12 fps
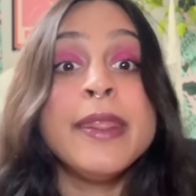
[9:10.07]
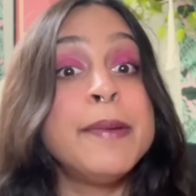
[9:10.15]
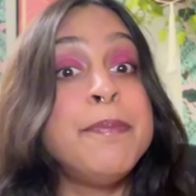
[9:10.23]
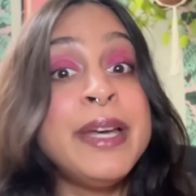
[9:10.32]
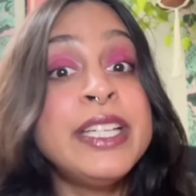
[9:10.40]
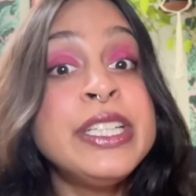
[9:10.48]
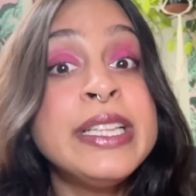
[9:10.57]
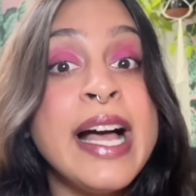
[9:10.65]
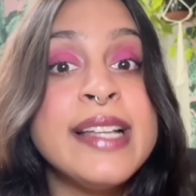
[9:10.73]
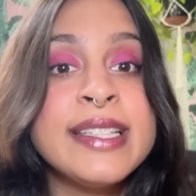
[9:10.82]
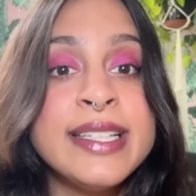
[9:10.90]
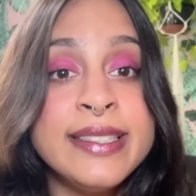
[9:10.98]
The middle
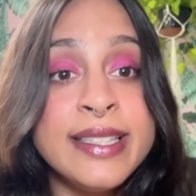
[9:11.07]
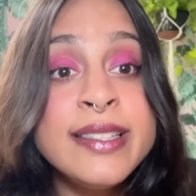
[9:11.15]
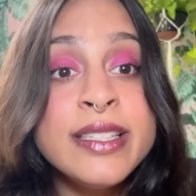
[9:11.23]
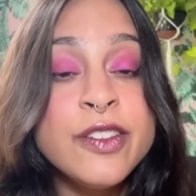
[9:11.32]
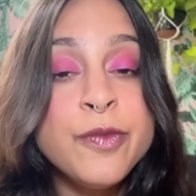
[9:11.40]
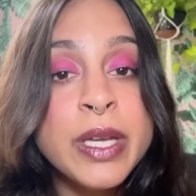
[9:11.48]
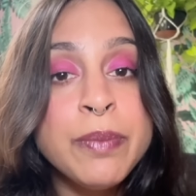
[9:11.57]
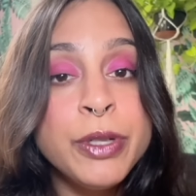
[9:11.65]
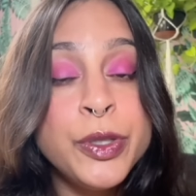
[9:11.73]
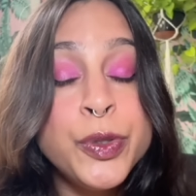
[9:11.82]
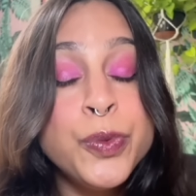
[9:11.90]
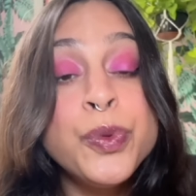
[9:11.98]
class consisted of
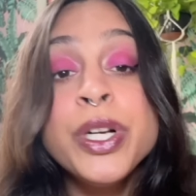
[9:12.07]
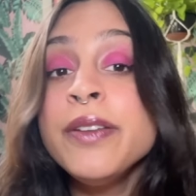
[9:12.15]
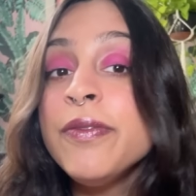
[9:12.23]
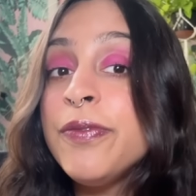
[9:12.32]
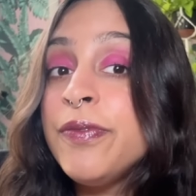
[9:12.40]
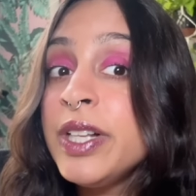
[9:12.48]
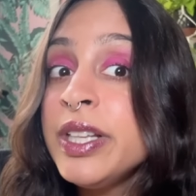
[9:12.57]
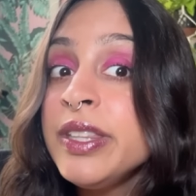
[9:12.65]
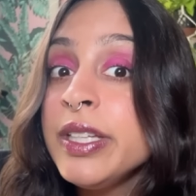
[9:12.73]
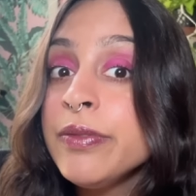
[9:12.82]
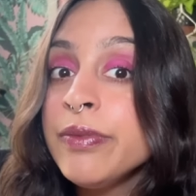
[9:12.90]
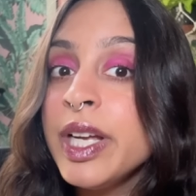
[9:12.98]
people who weren't
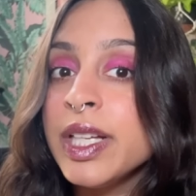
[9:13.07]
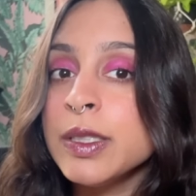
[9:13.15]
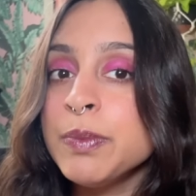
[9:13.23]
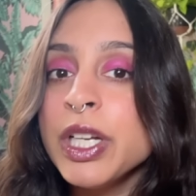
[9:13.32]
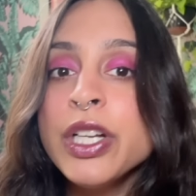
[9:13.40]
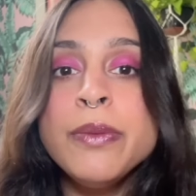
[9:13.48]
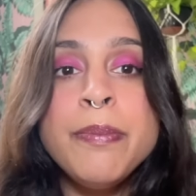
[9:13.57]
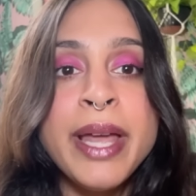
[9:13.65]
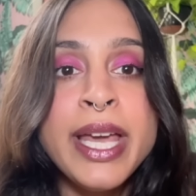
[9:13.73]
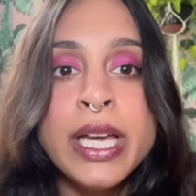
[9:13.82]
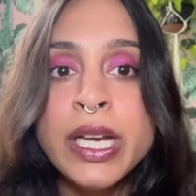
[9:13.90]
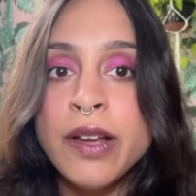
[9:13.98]
filthy rich but could
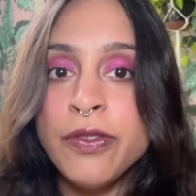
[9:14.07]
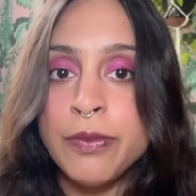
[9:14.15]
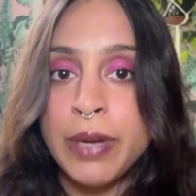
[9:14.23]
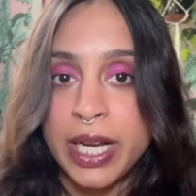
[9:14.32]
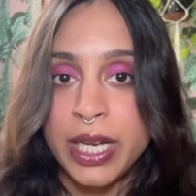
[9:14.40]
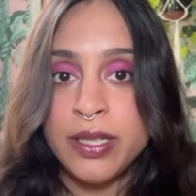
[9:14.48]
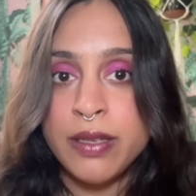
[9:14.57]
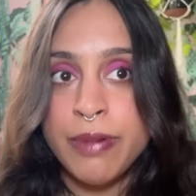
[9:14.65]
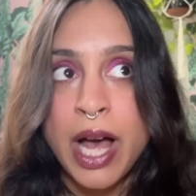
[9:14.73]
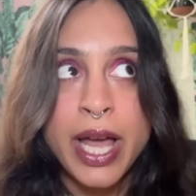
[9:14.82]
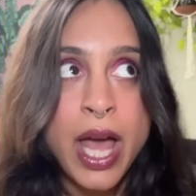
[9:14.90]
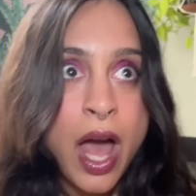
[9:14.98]
make enough money to
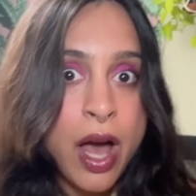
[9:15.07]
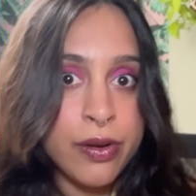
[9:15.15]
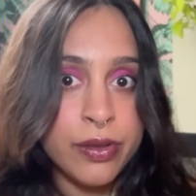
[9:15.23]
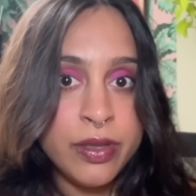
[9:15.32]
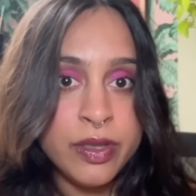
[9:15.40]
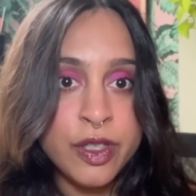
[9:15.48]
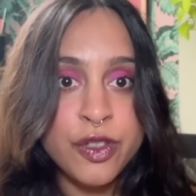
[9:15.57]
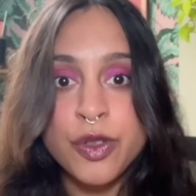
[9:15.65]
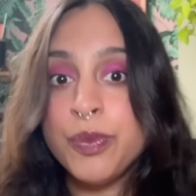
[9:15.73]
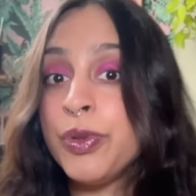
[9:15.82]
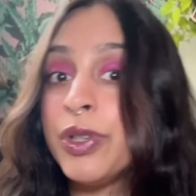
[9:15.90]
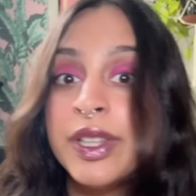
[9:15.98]
buy a house, to
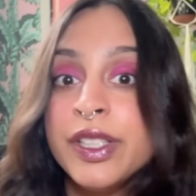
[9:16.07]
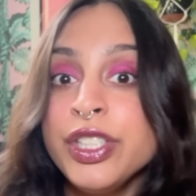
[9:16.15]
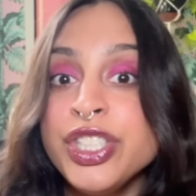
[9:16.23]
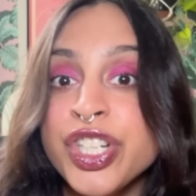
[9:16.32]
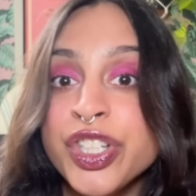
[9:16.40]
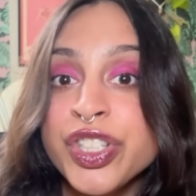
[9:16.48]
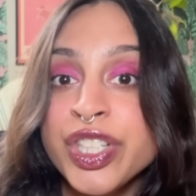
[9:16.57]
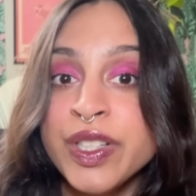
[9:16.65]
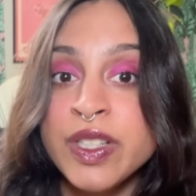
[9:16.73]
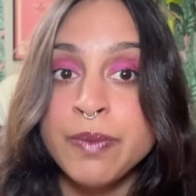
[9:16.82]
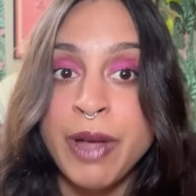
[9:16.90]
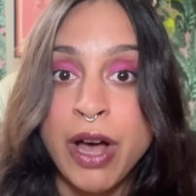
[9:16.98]
support their children
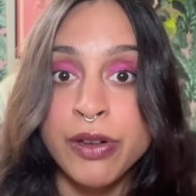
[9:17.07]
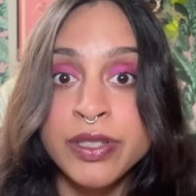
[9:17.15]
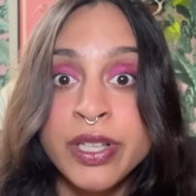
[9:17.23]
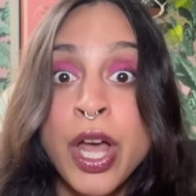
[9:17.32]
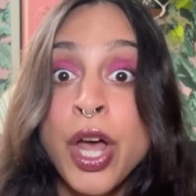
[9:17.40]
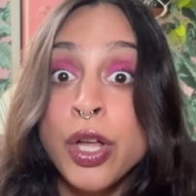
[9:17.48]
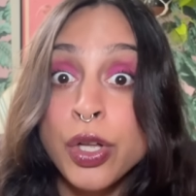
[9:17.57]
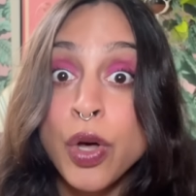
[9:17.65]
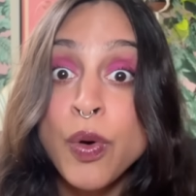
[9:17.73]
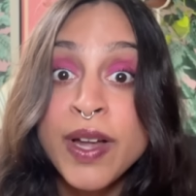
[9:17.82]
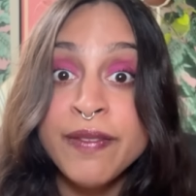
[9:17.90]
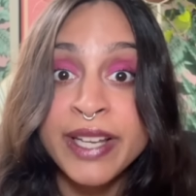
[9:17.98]
and spouse,
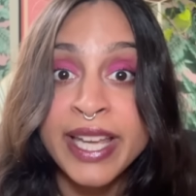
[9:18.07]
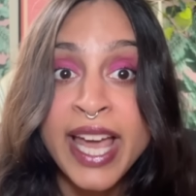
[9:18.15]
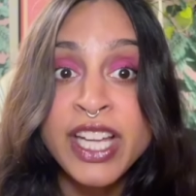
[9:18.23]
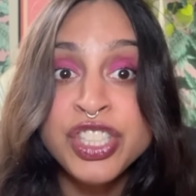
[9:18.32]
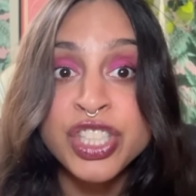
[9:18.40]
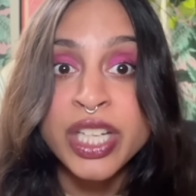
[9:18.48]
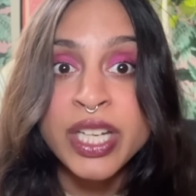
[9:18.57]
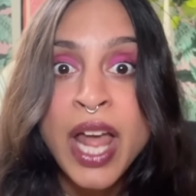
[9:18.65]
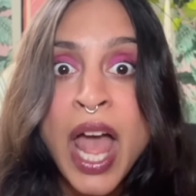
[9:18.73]
go on vacation,